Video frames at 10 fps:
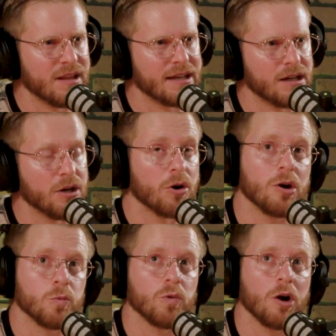like
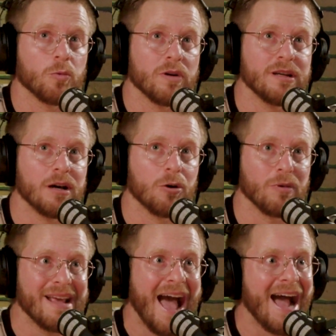a
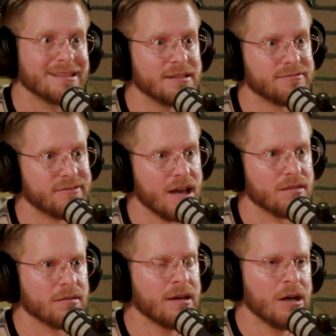reactive
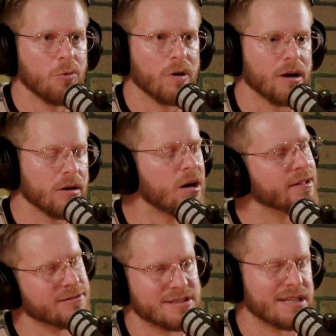faith where,
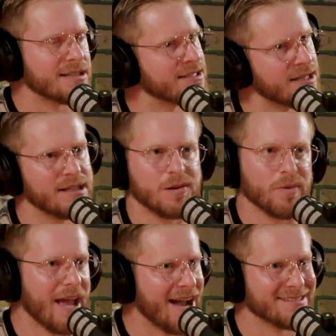oh, there's sickness, I need to
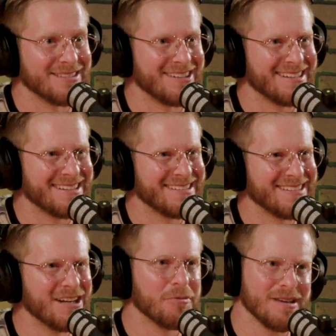react to it.
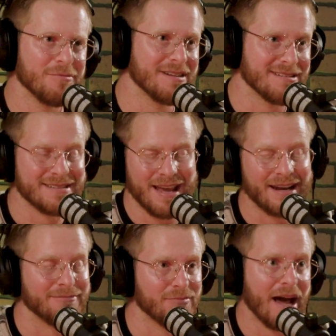You know, we just
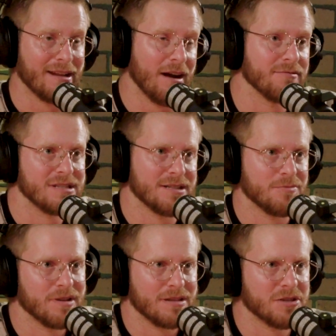had a
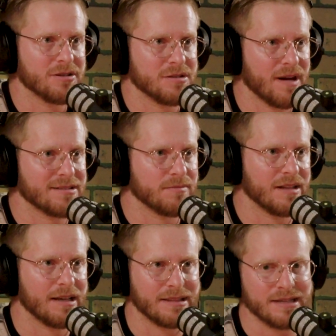conversation with a church about
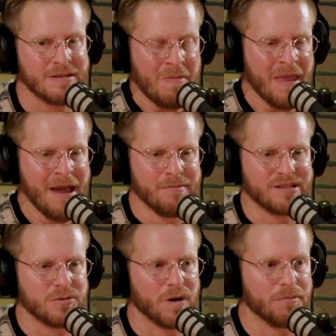something like this,
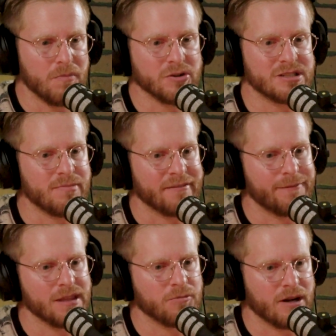but to where most of my
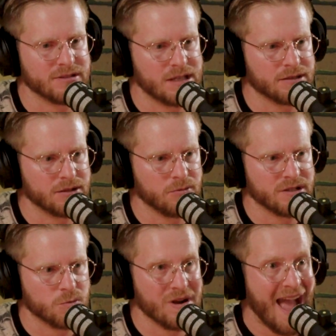faith when I was younger
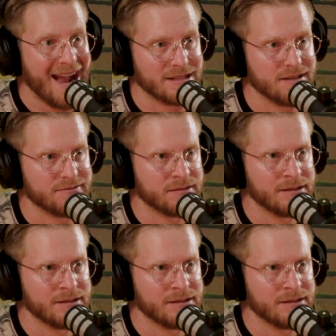was reactive,